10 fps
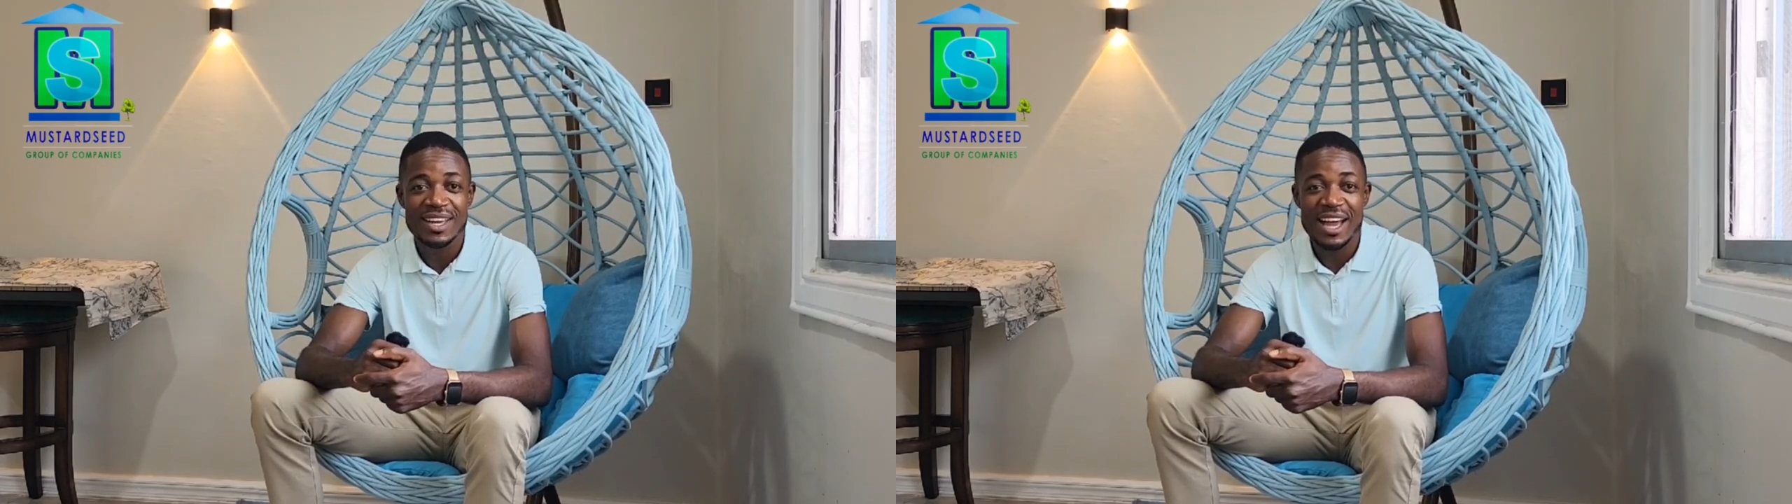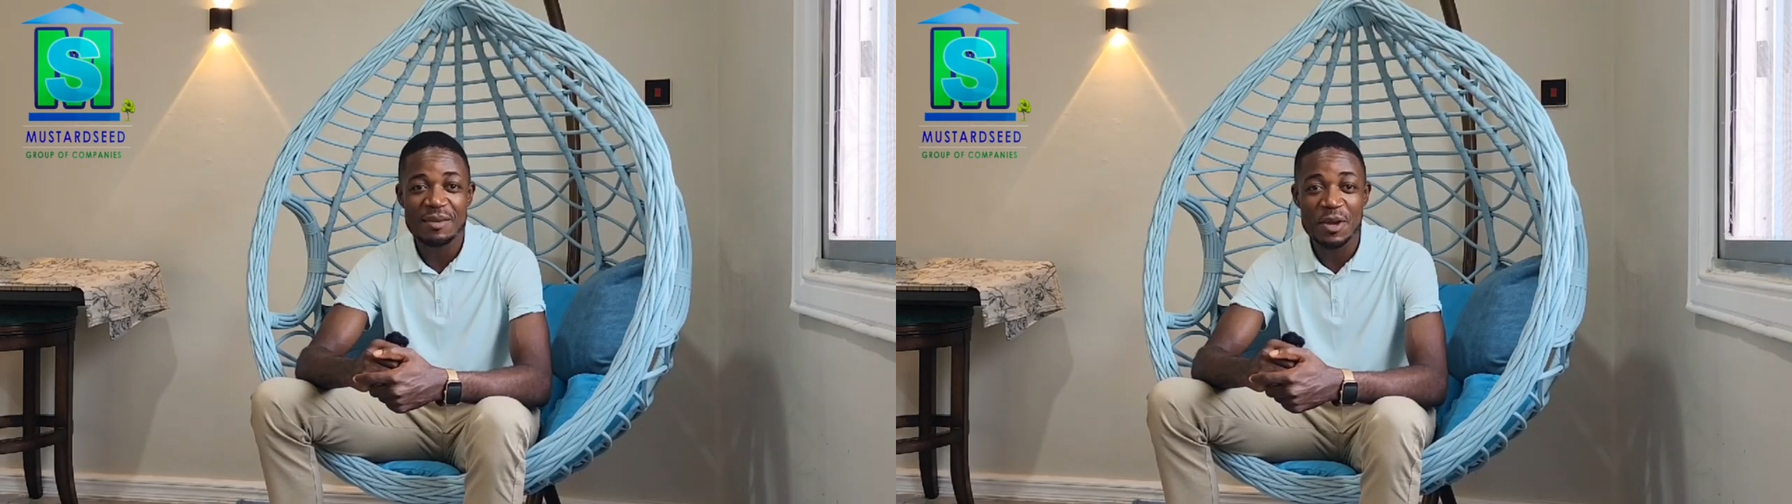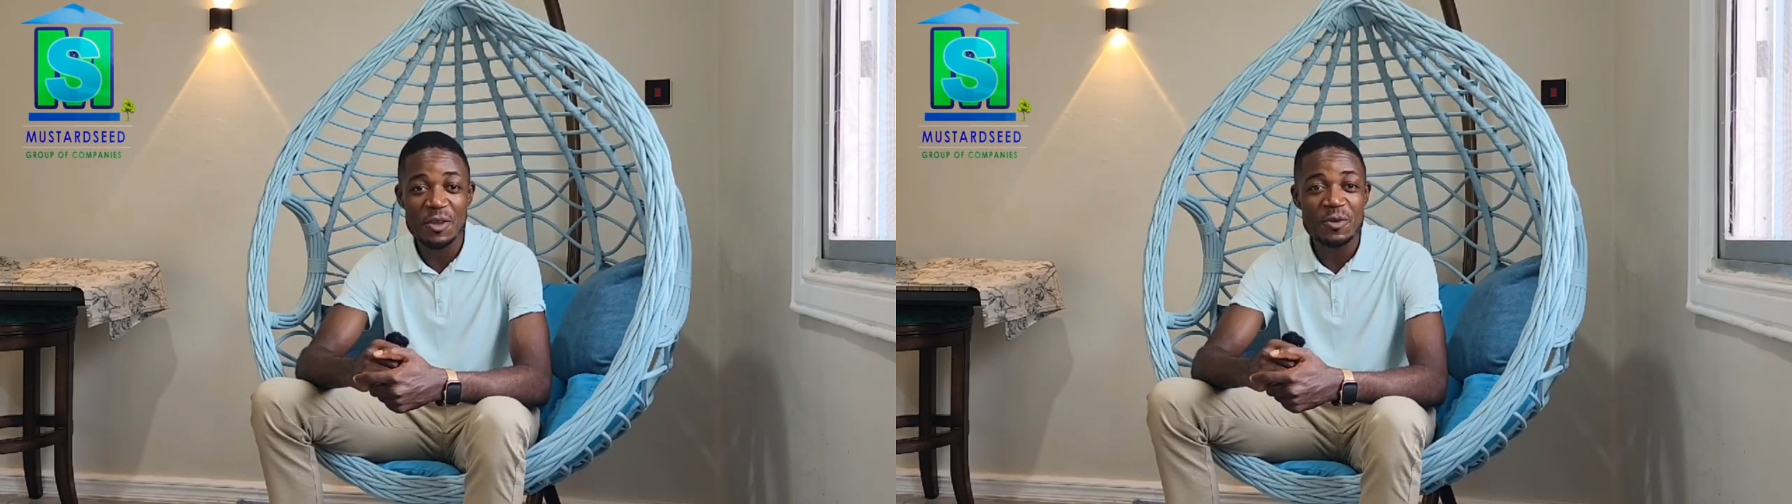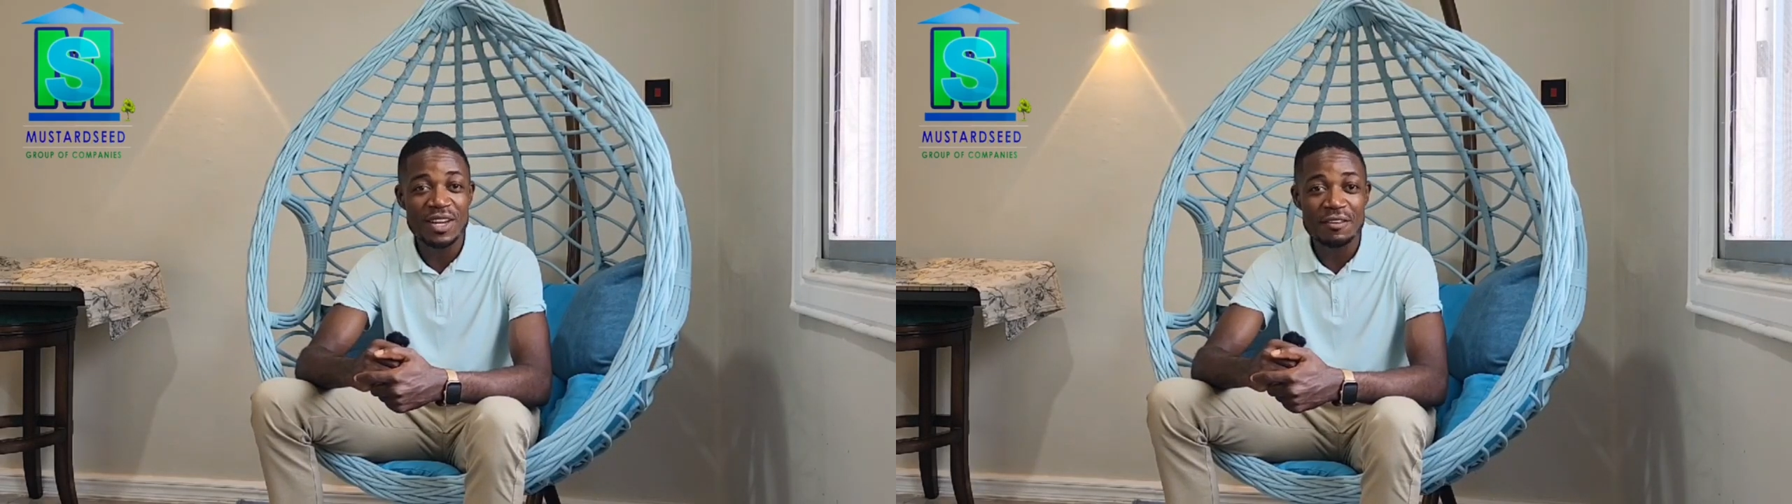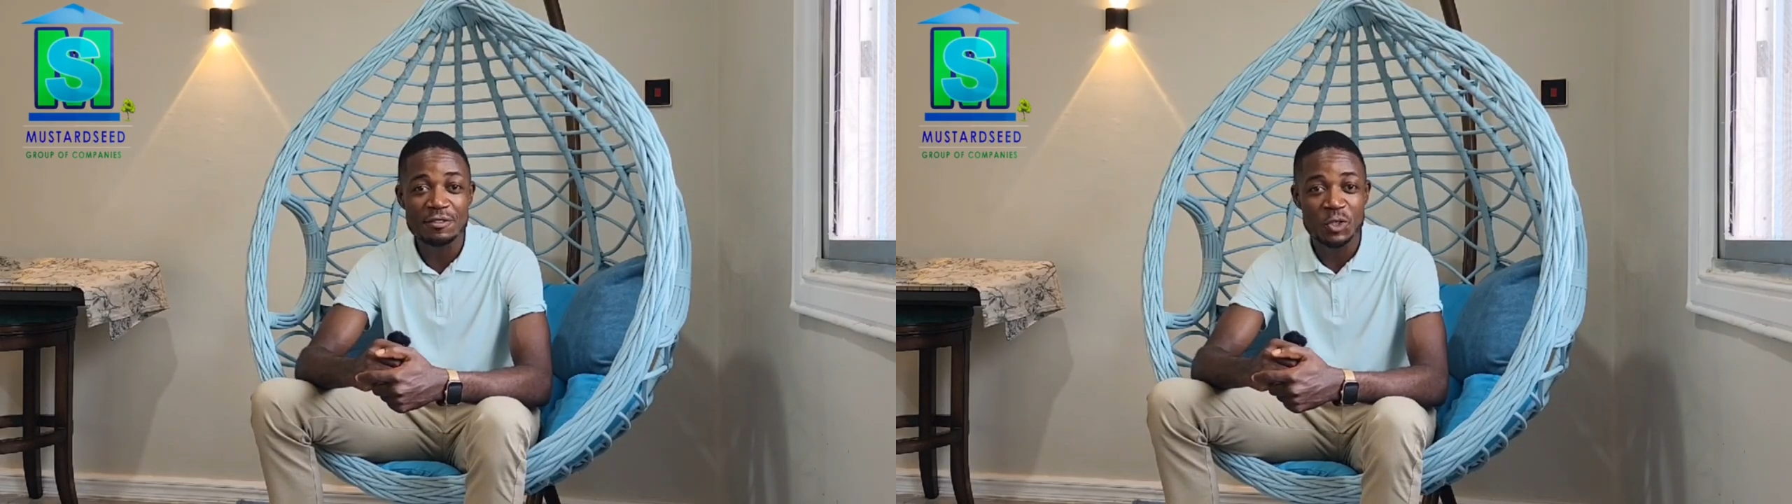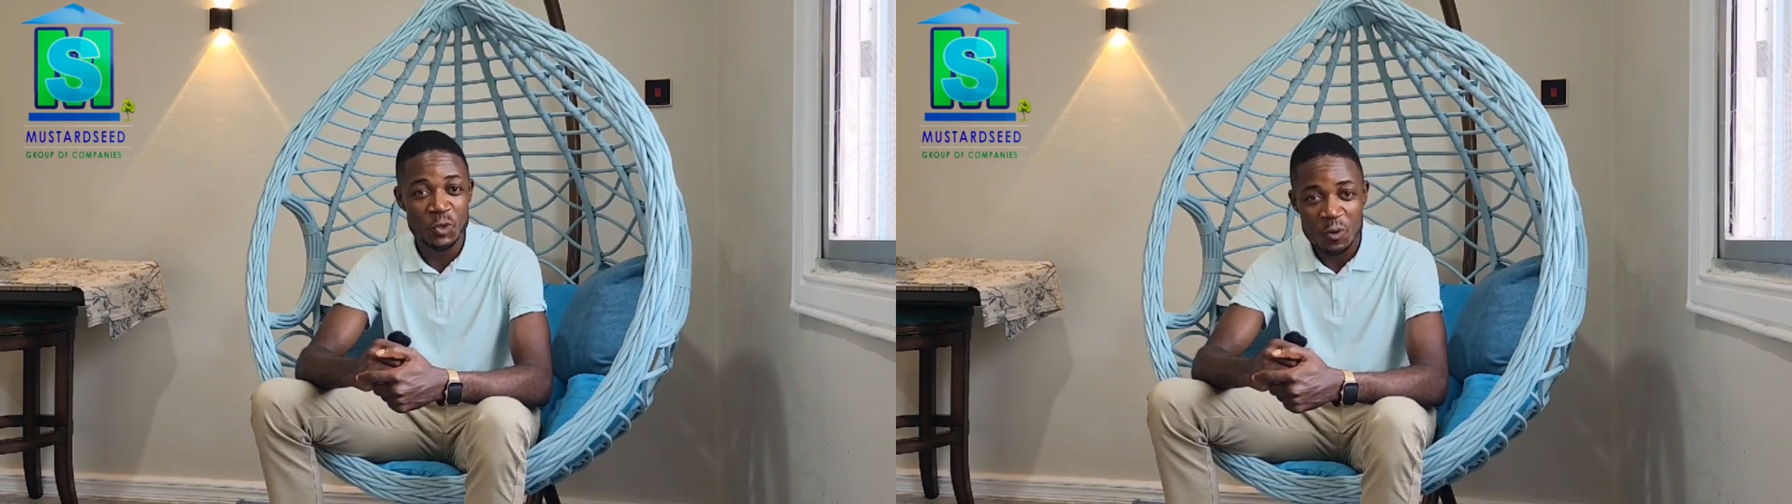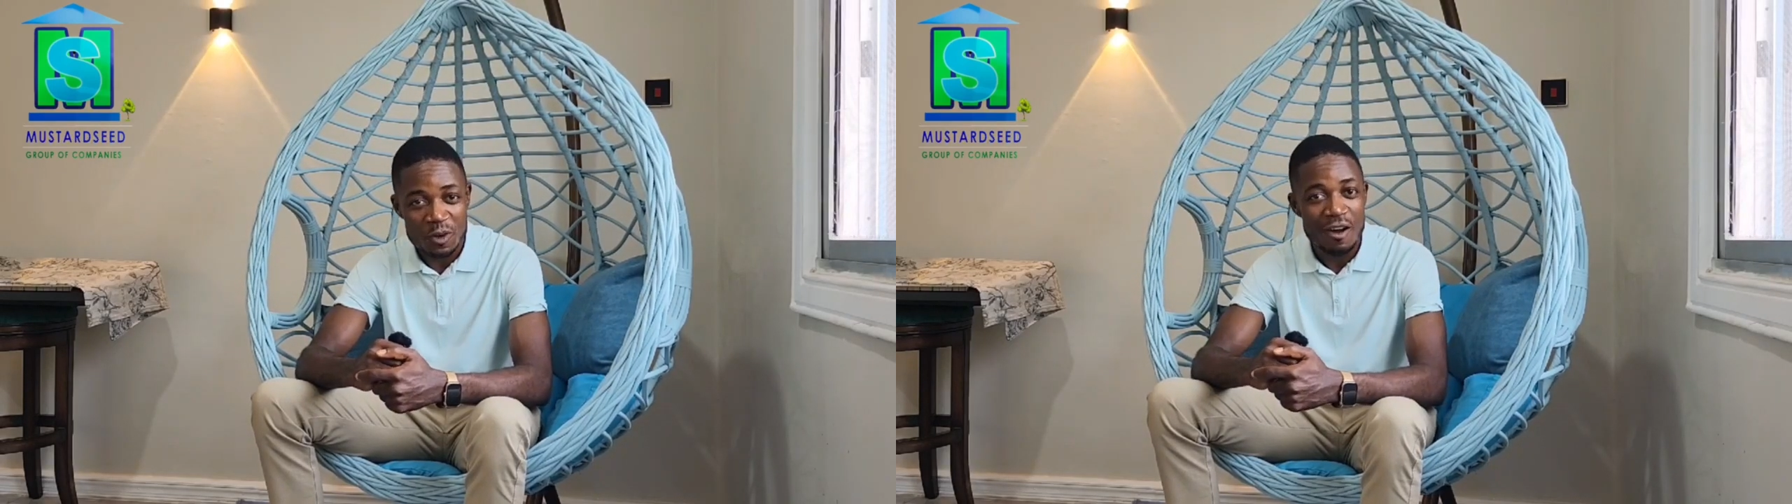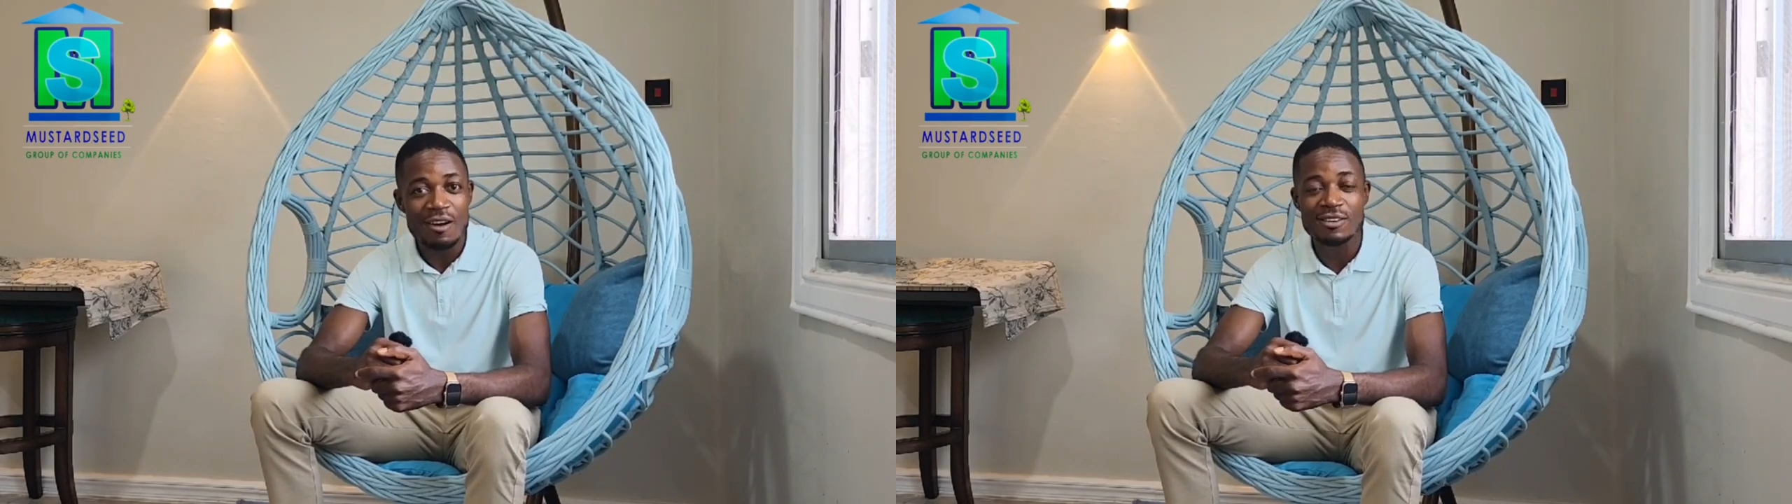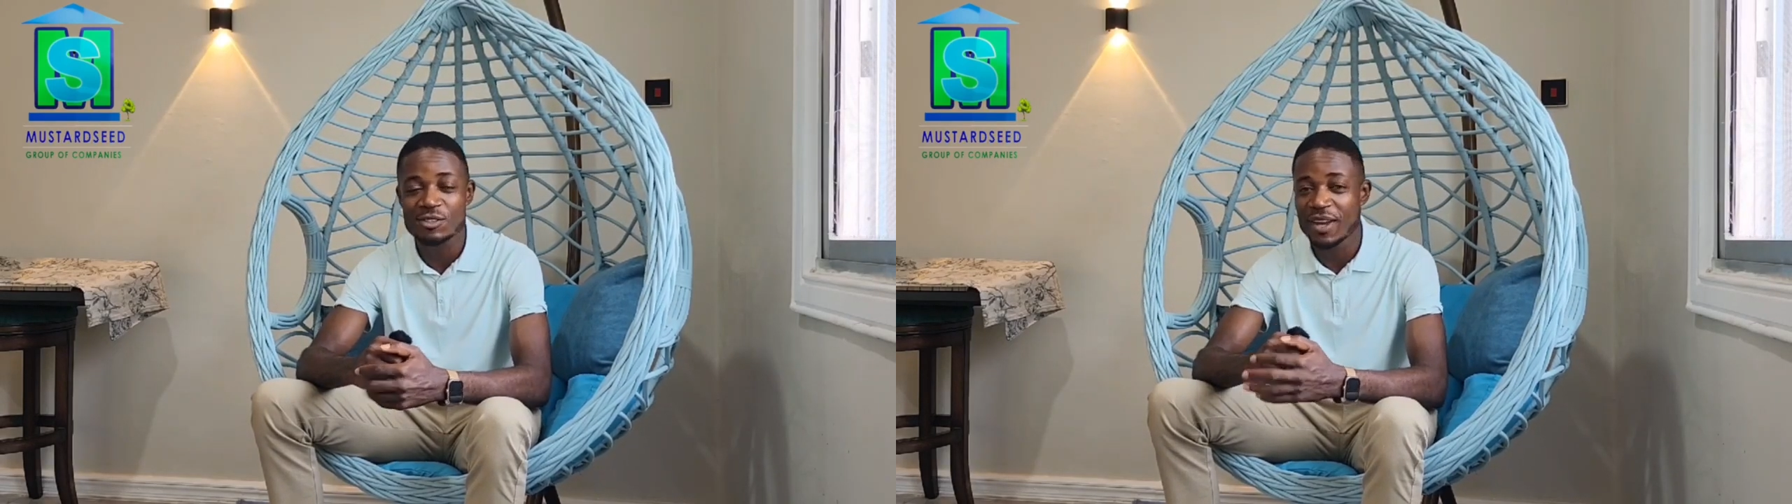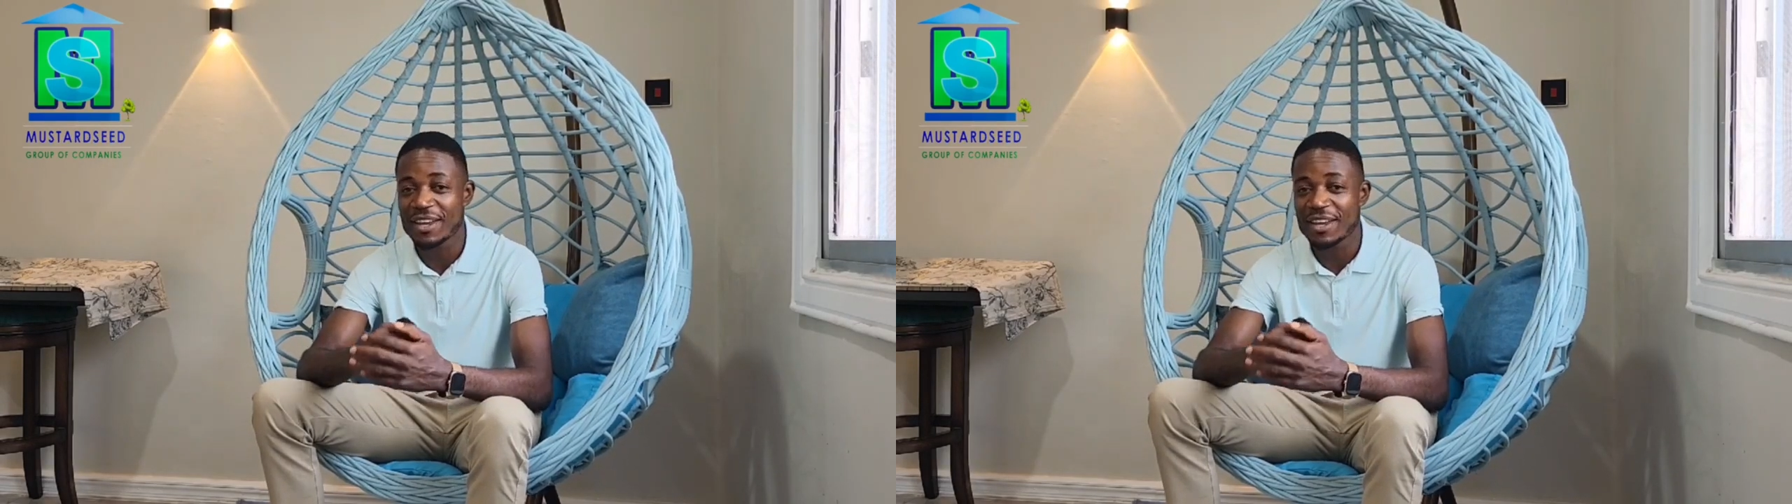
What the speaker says: and may you live so long to